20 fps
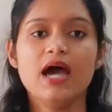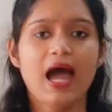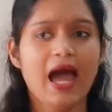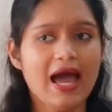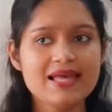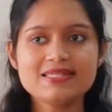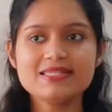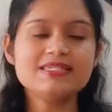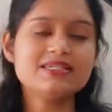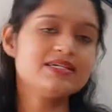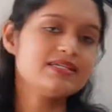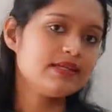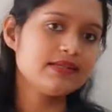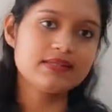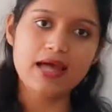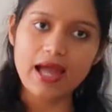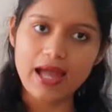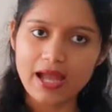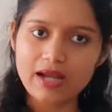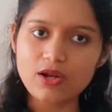As it is, as
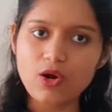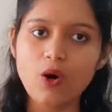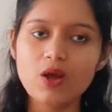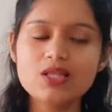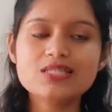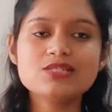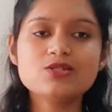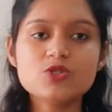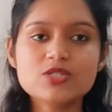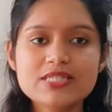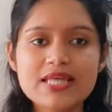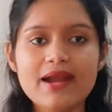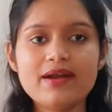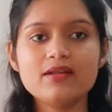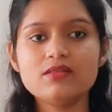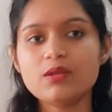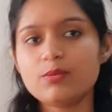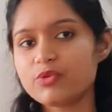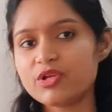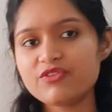I had also said
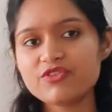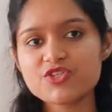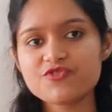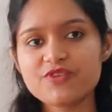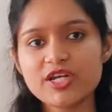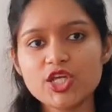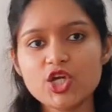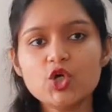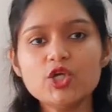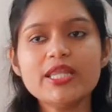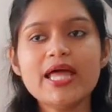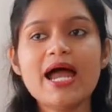in the previous video,